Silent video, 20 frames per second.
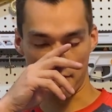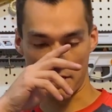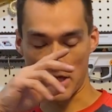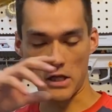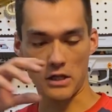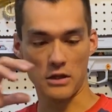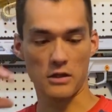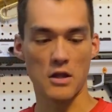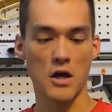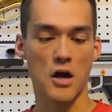
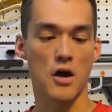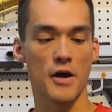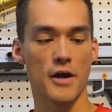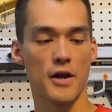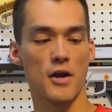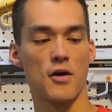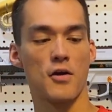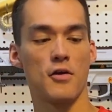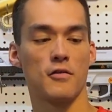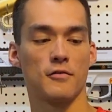a
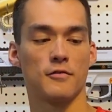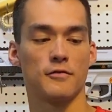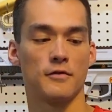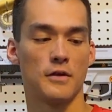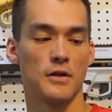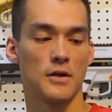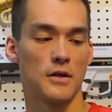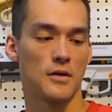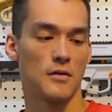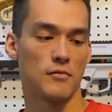lot of
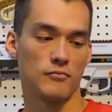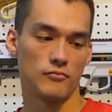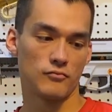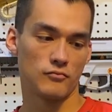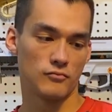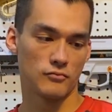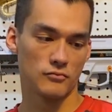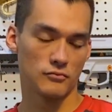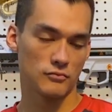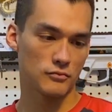
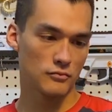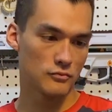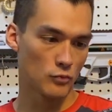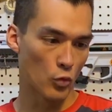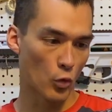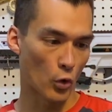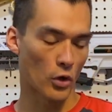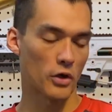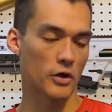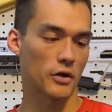
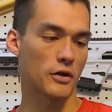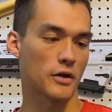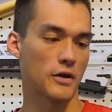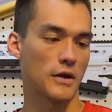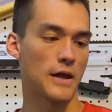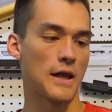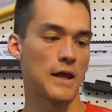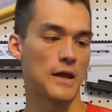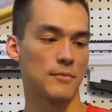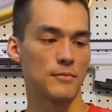work
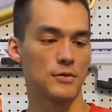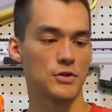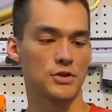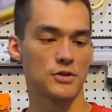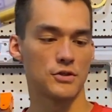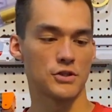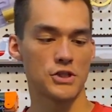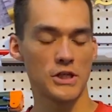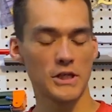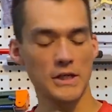and
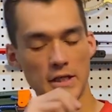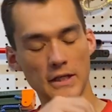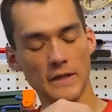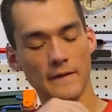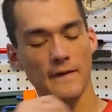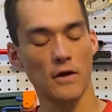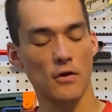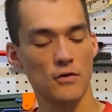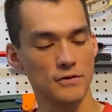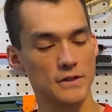machining
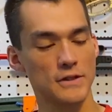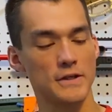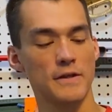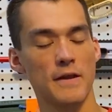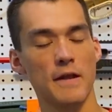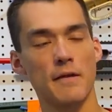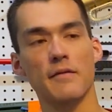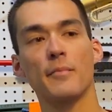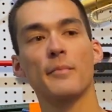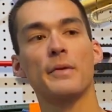that goes into
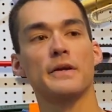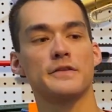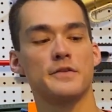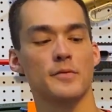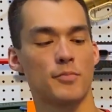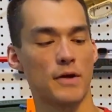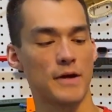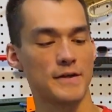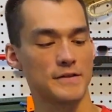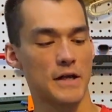them to make
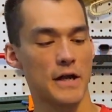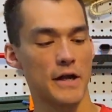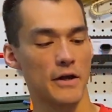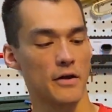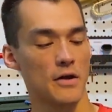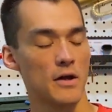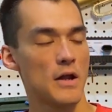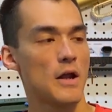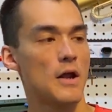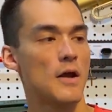the price
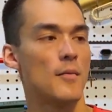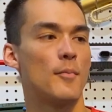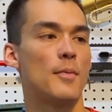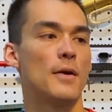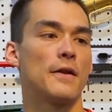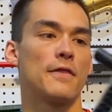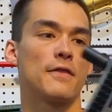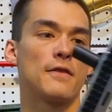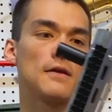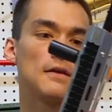higher.
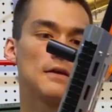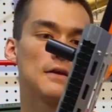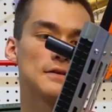But the